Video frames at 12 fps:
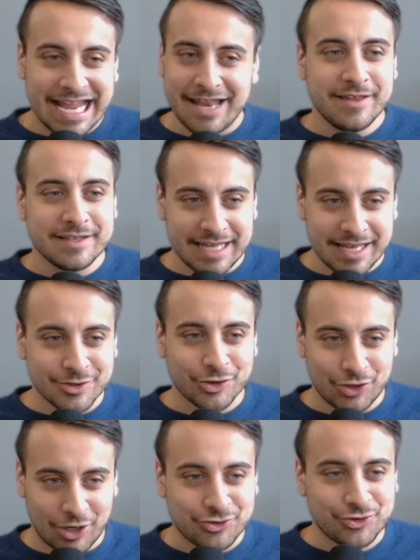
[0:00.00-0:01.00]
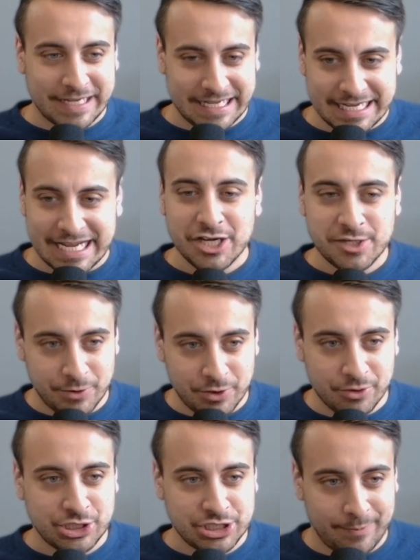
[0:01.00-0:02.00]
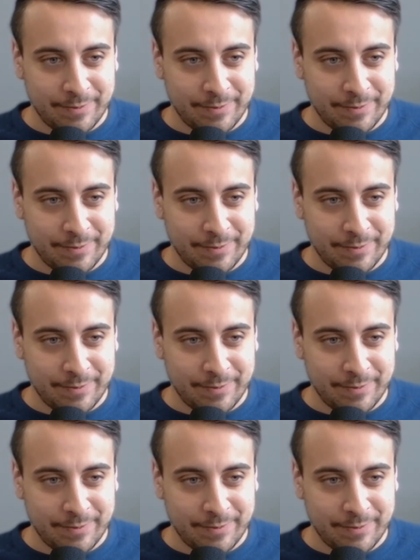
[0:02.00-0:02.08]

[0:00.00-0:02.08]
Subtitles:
these things are tricky. Entrepreneurship